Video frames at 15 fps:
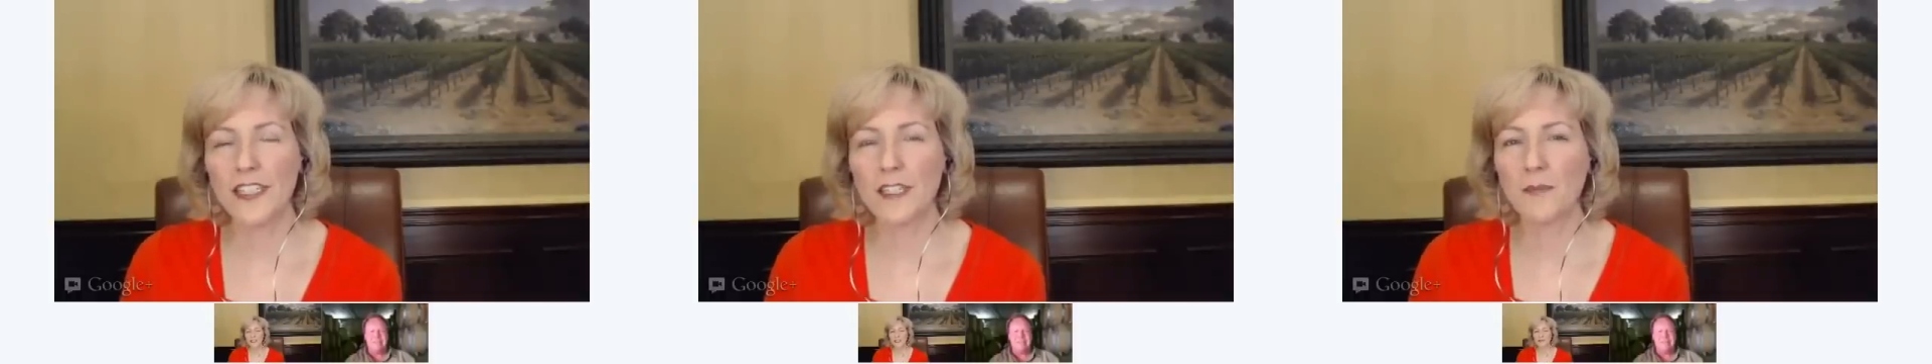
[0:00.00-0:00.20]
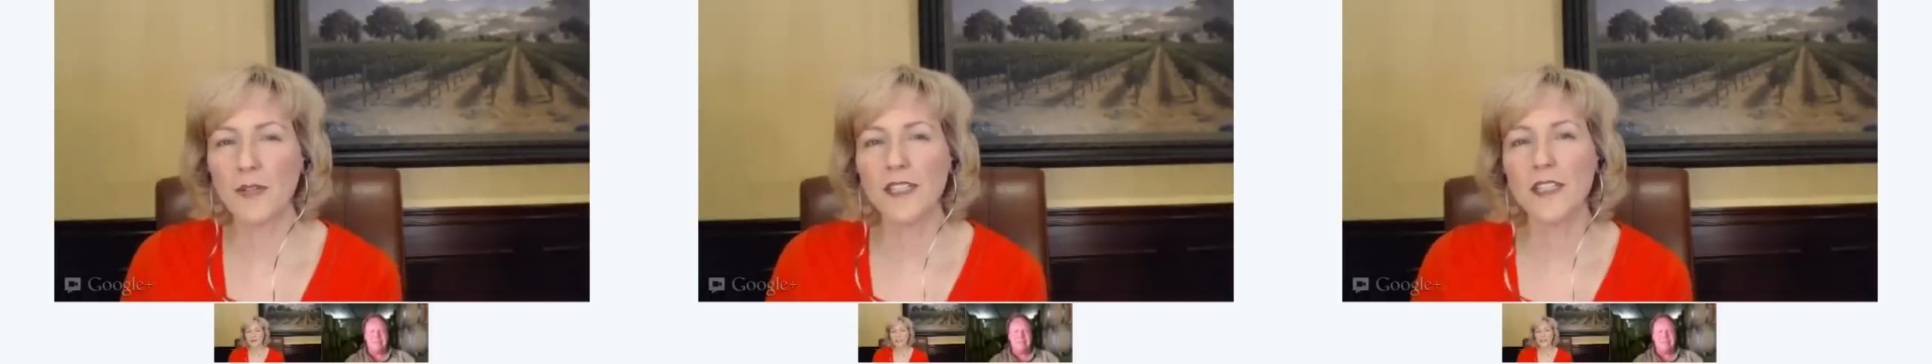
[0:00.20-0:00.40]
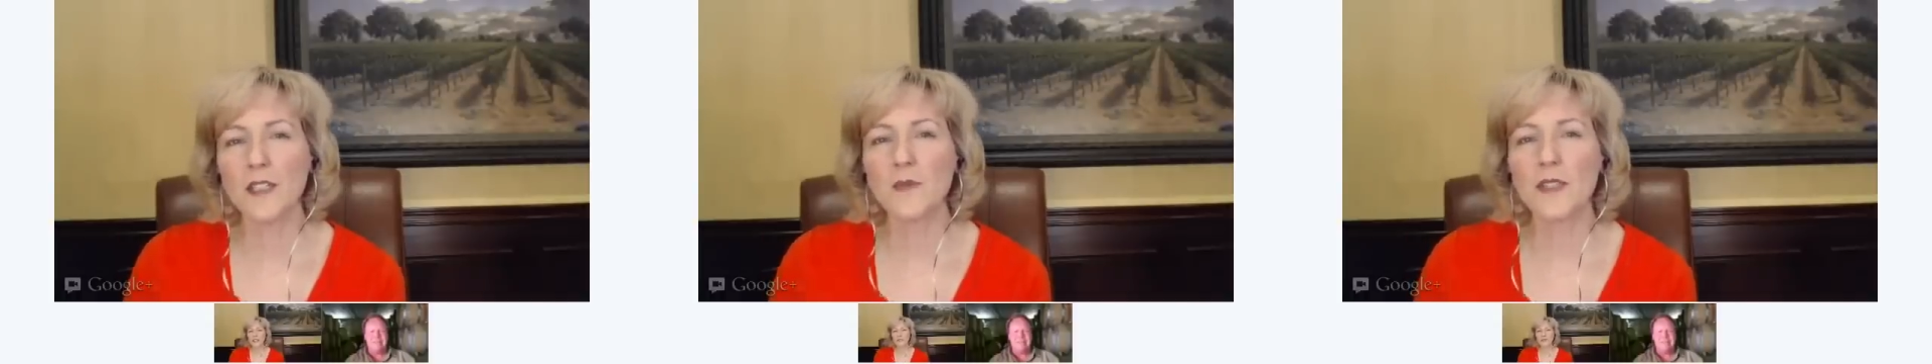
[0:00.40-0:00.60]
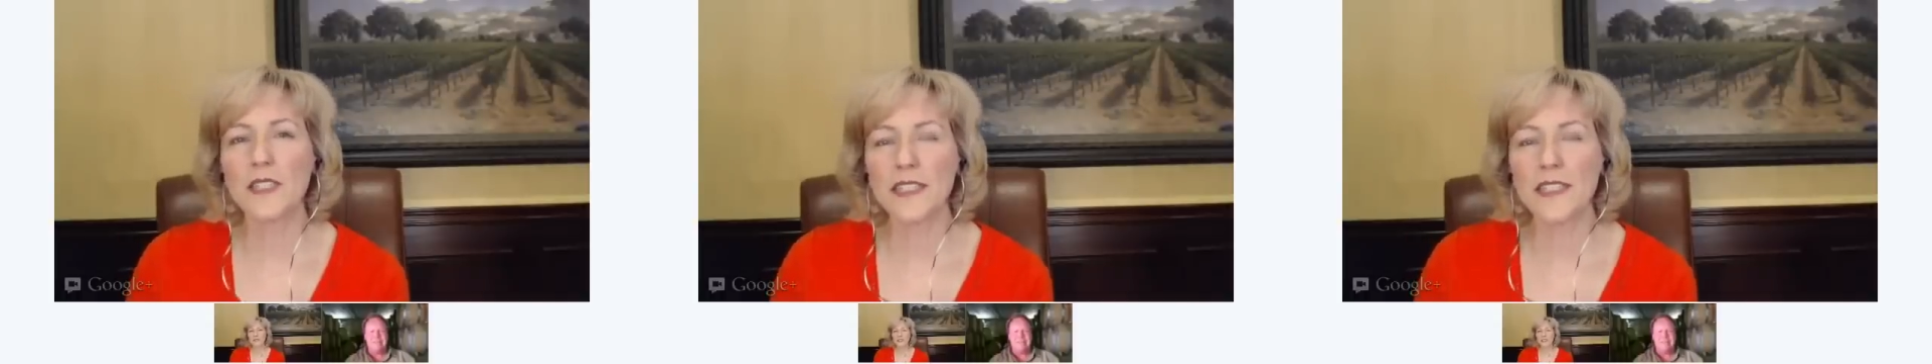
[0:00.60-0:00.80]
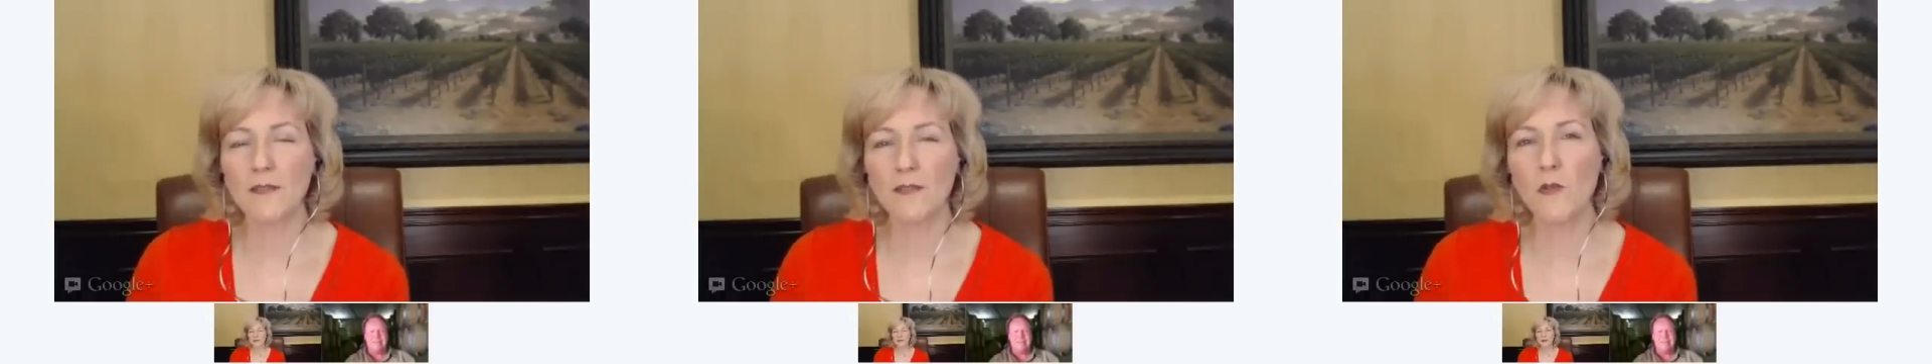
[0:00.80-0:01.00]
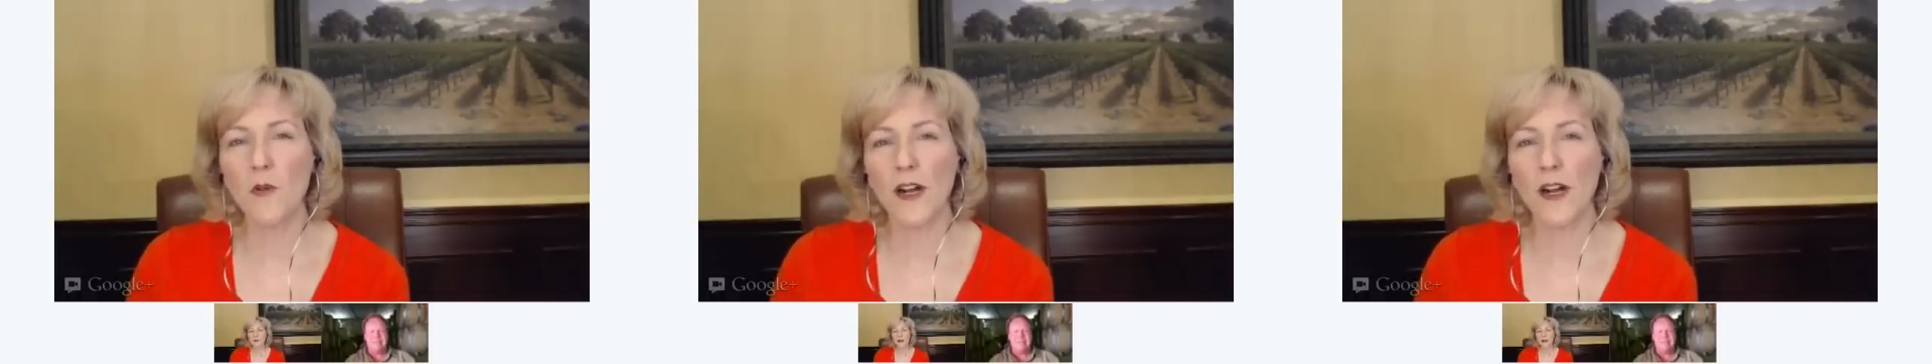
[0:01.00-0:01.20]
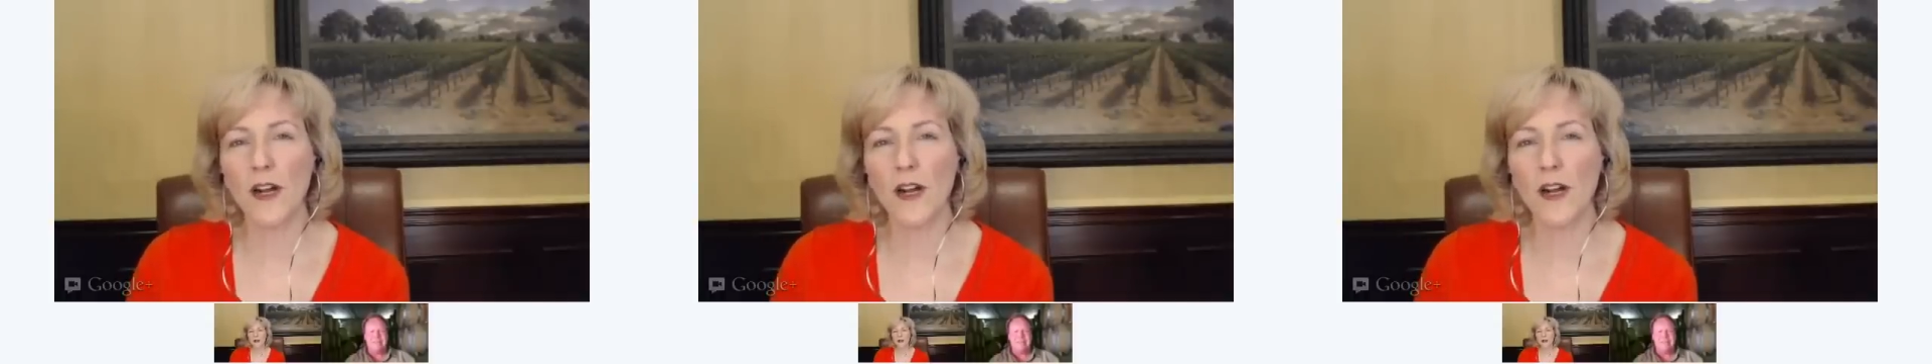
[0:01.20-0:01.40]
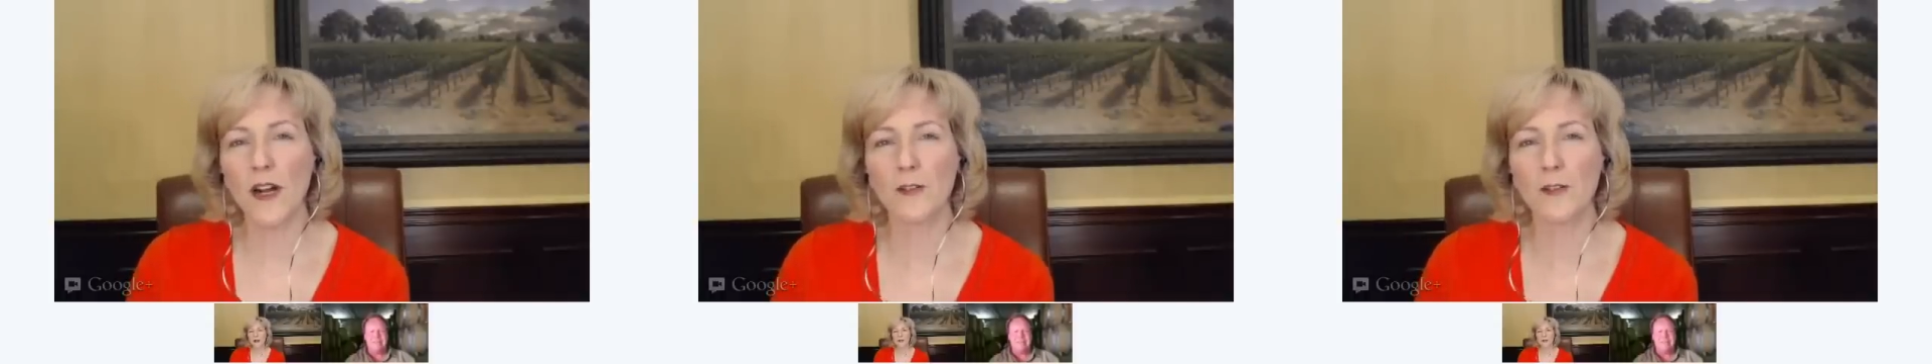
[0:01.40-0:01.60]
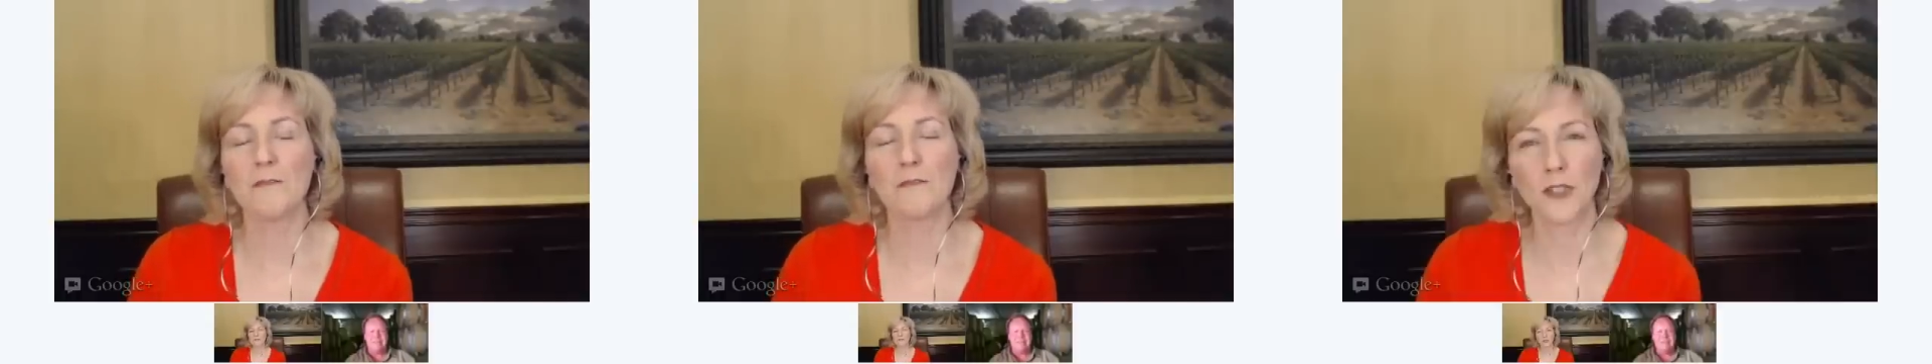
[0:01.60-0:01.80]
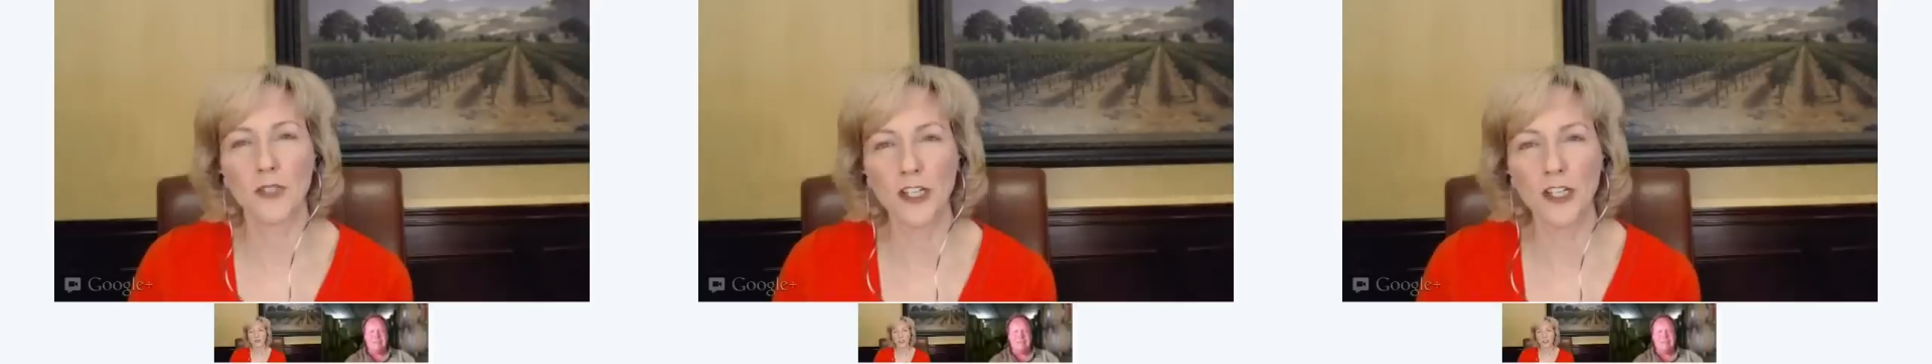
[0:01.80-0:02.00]
and apprenticed with several wineries in
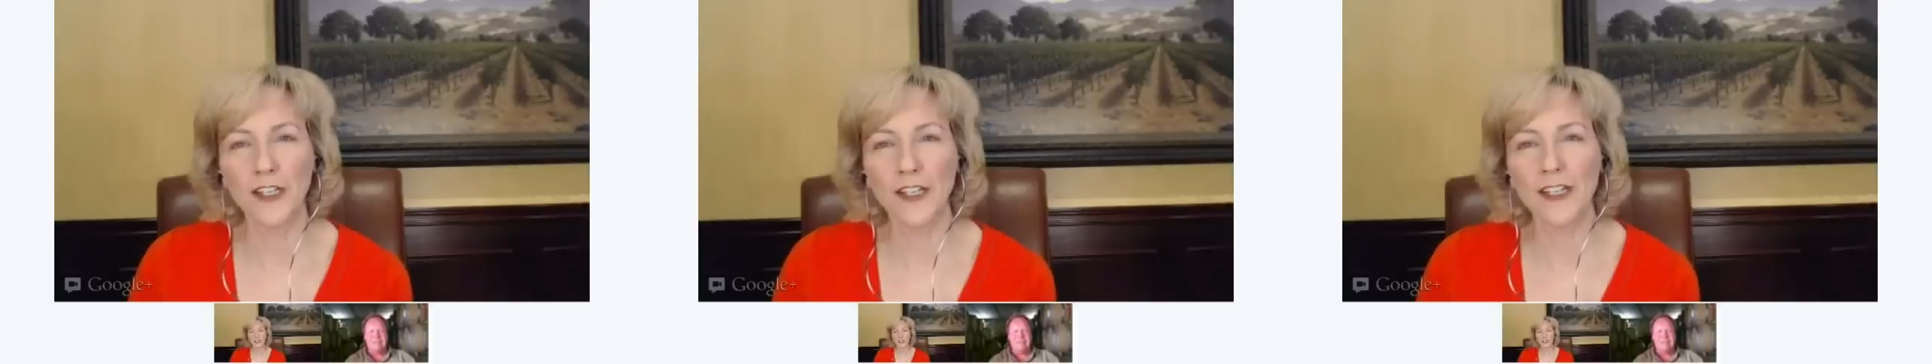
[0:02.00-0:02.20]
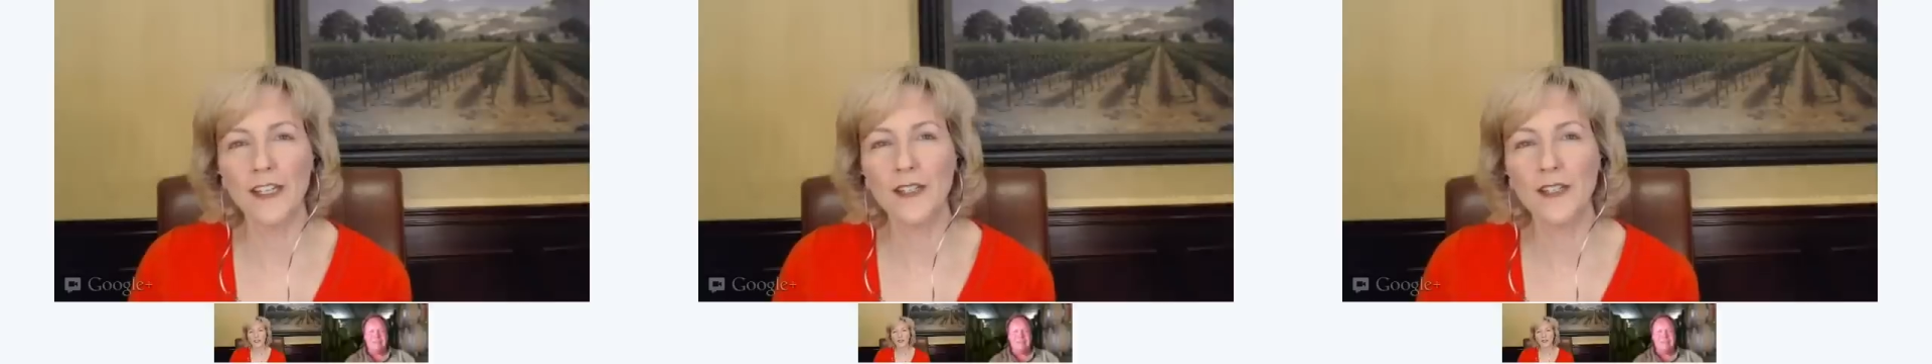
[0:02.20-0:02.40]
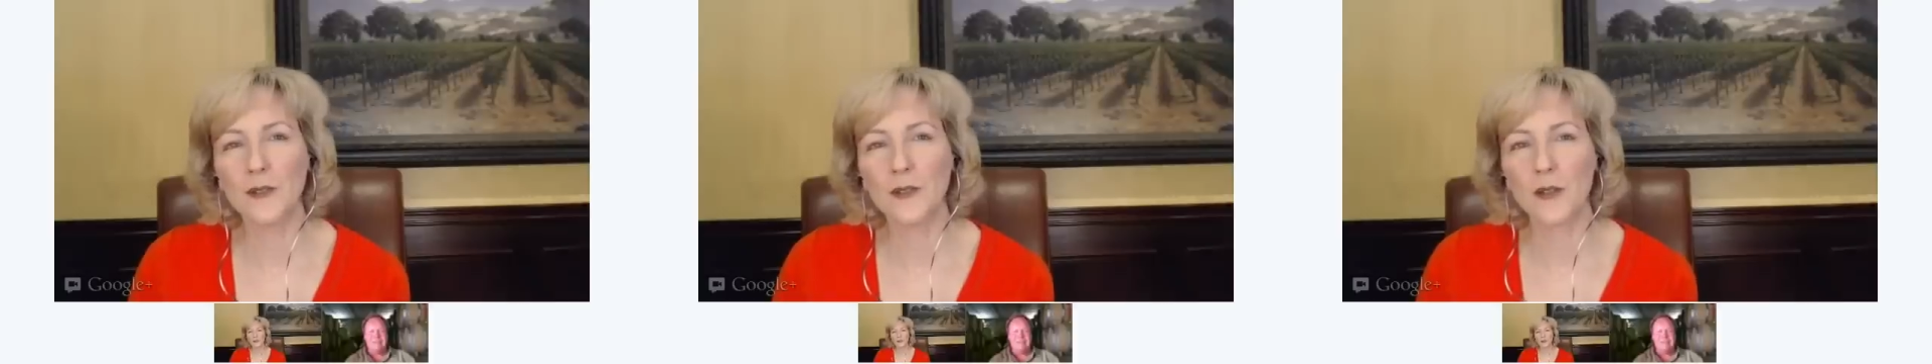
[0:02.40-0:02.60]
Burgundy,